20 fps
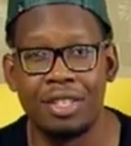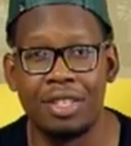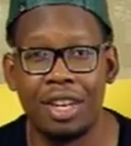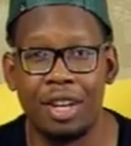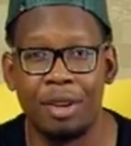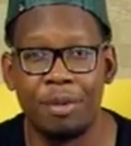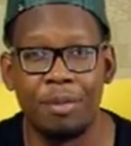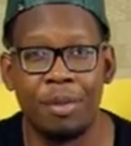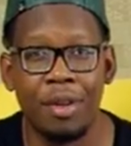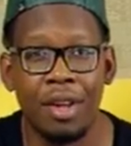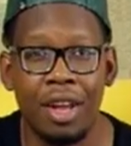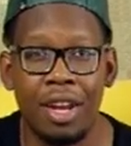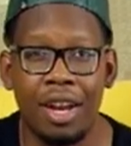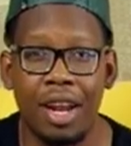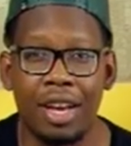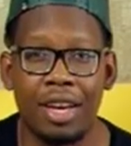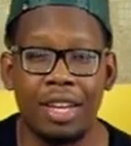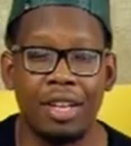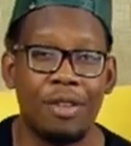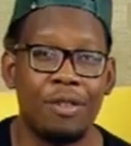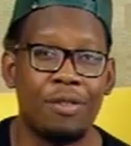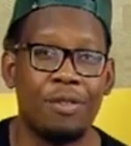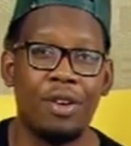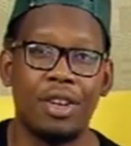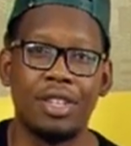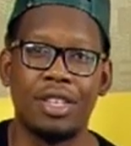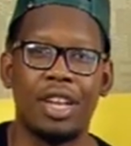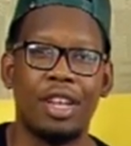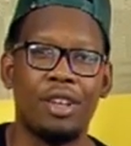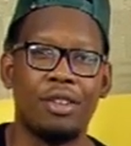the jam. Like in the
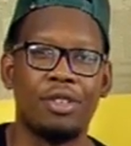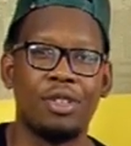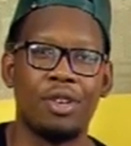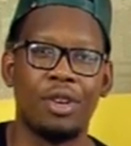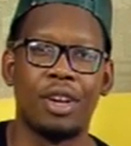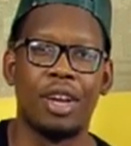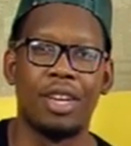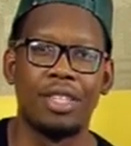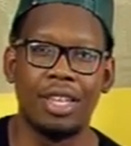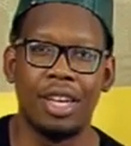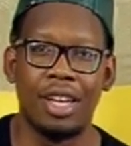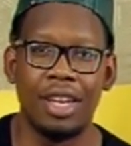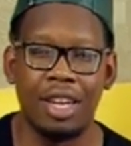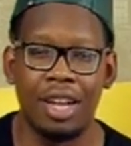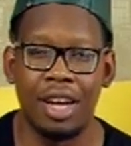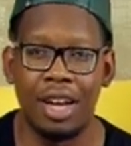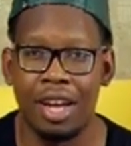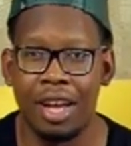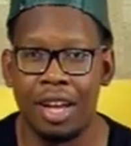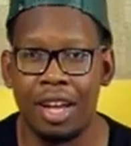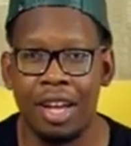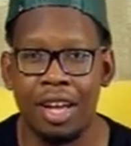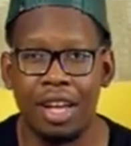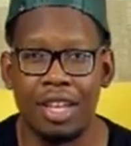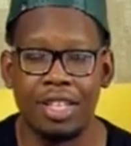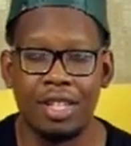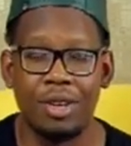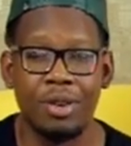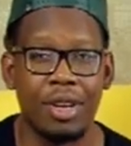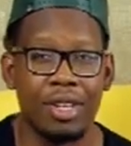first line of the song, I said,
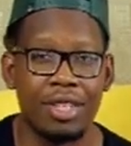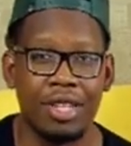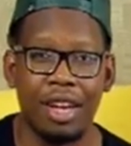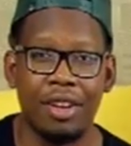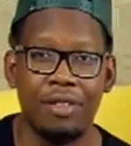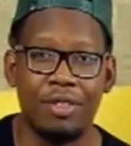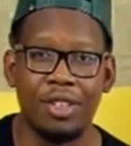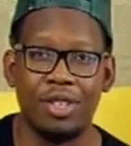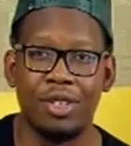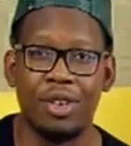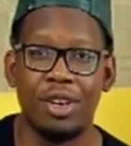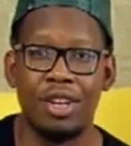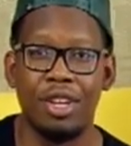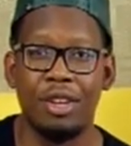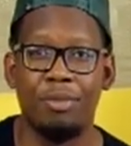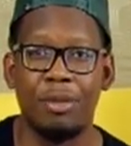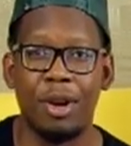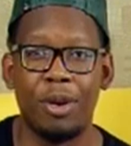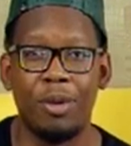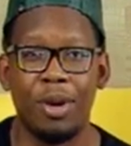"Tiwa Savage, all in